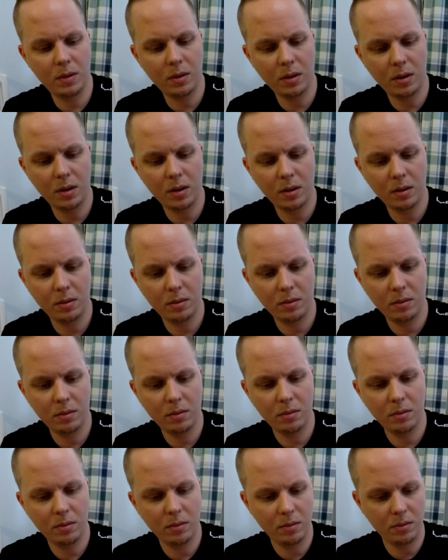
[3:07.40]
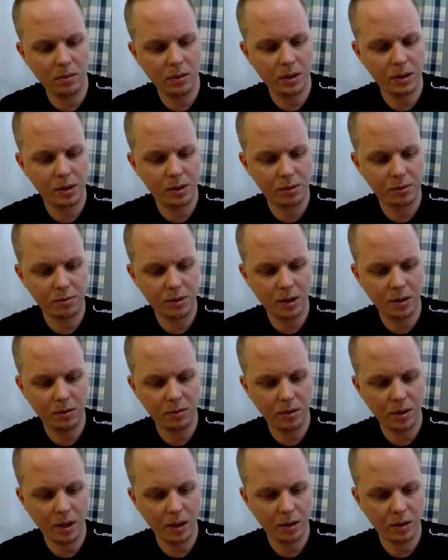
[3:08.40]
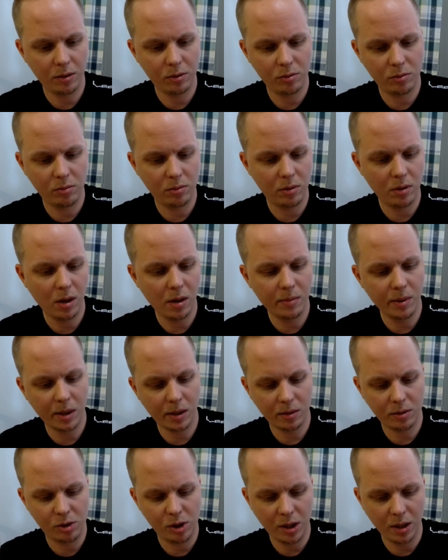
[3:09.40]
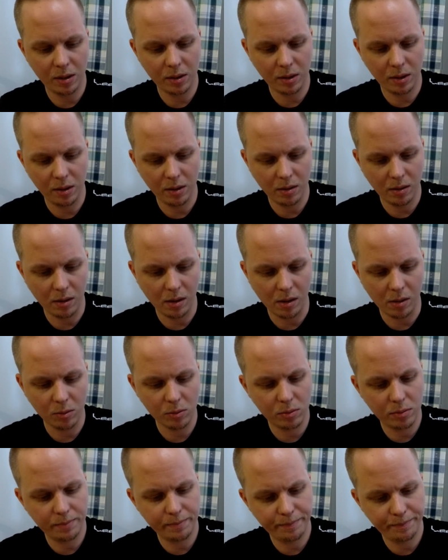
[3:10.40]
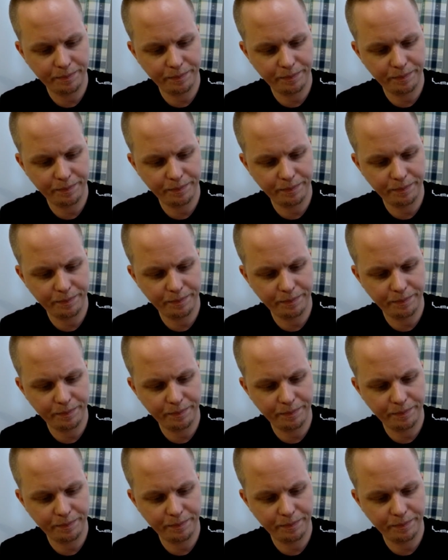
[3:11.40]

and let's try to take the camera gently out,